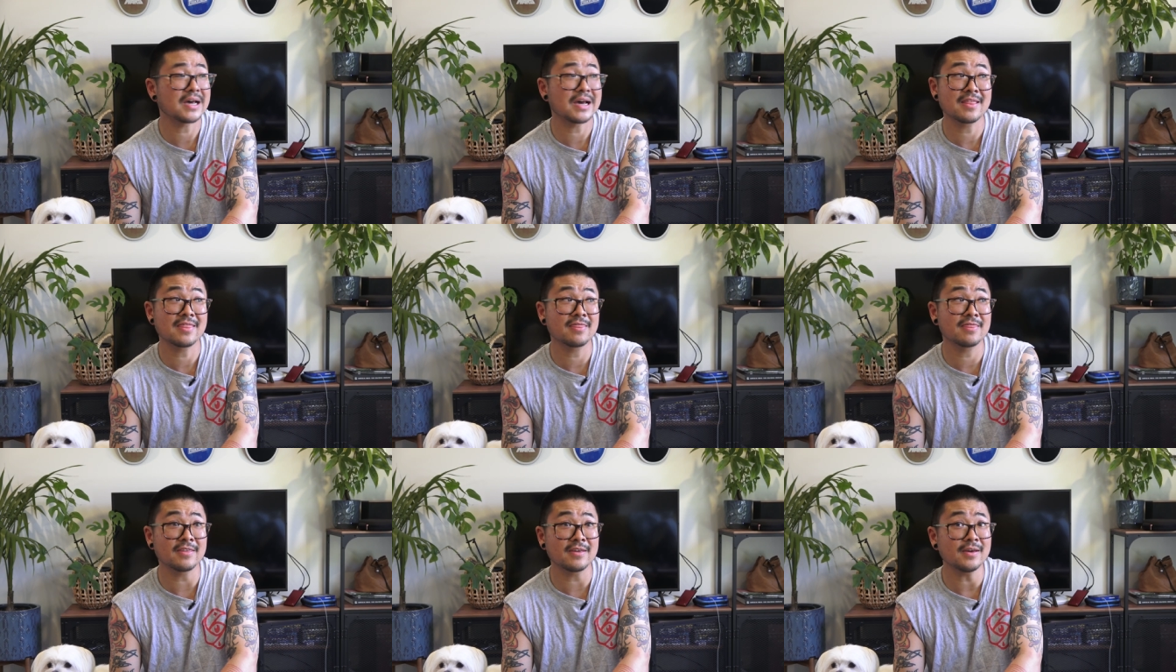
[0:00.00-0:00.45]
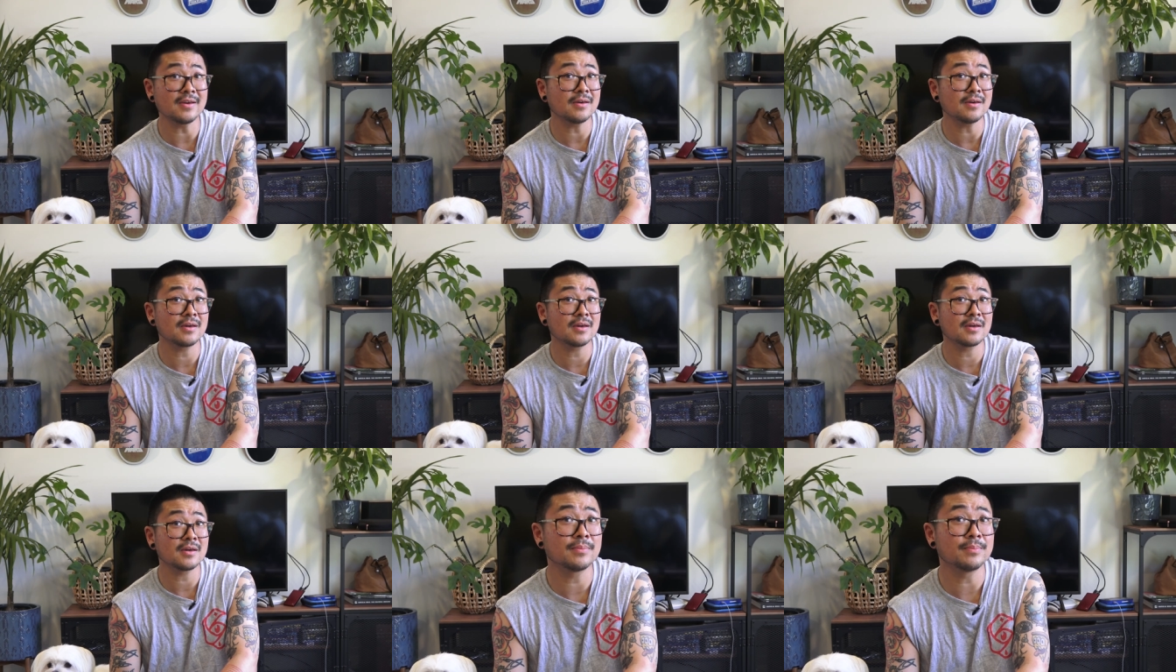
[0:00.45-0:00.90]
I
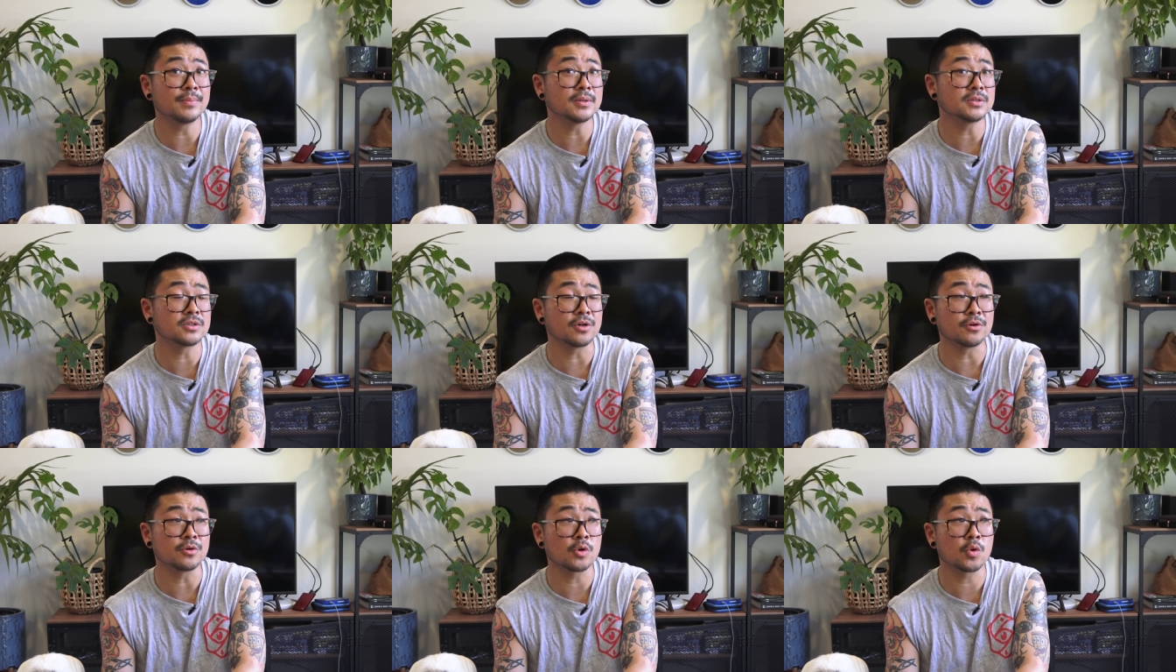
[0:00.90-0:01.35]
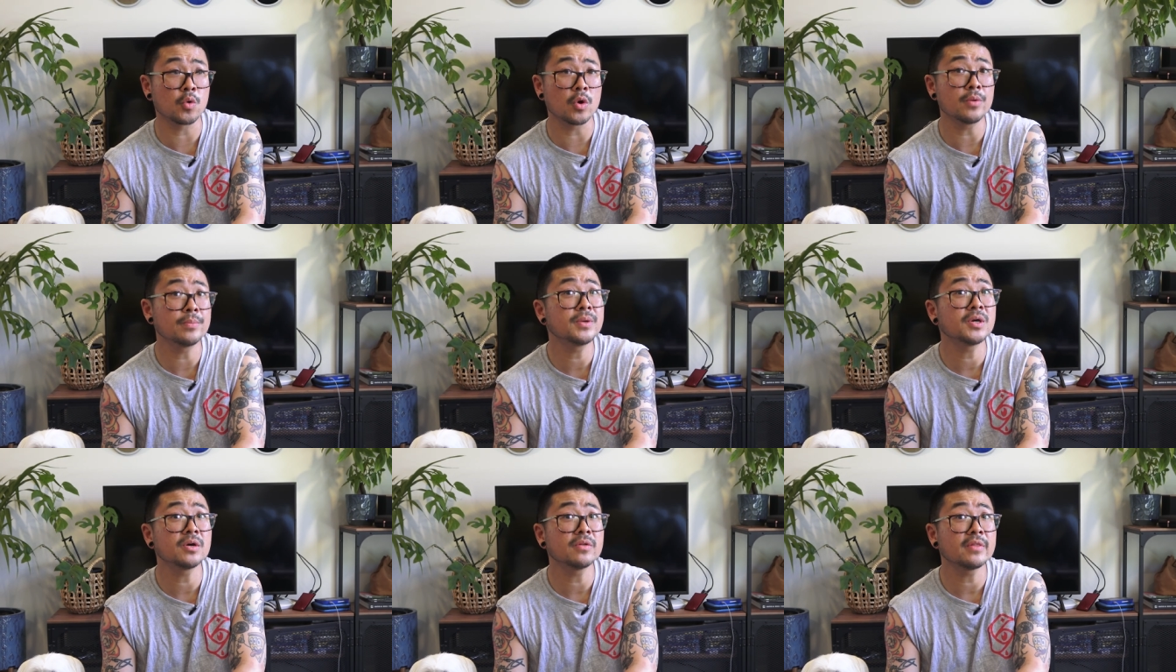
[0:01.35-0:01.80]
think, but don't
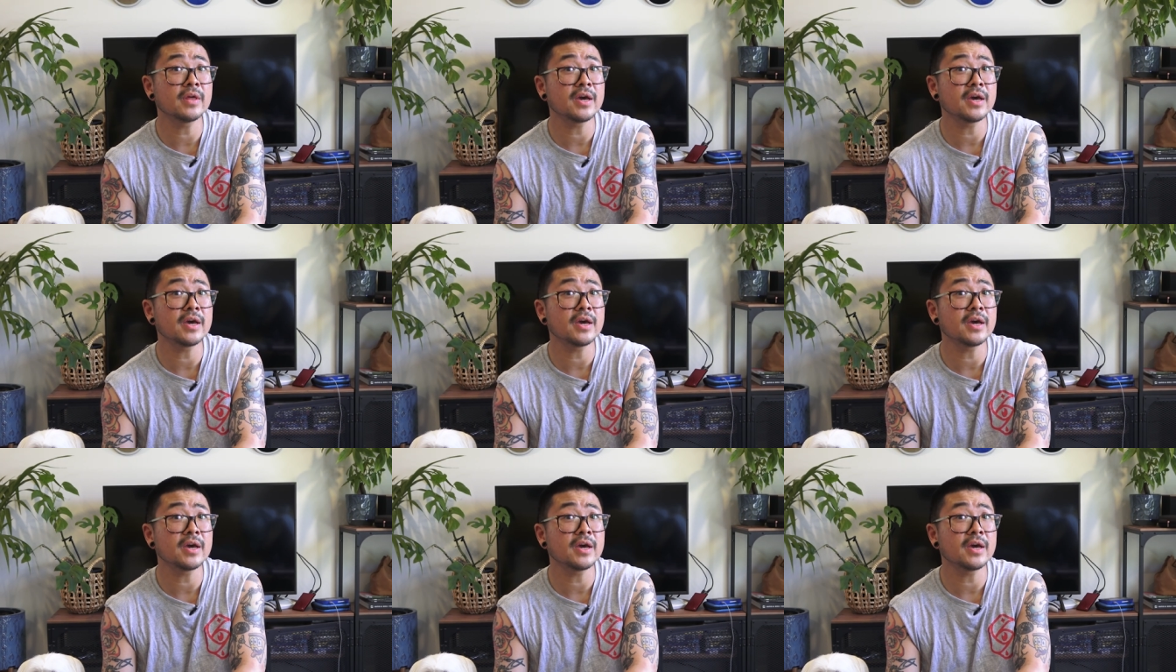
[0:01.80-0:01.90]
quote me on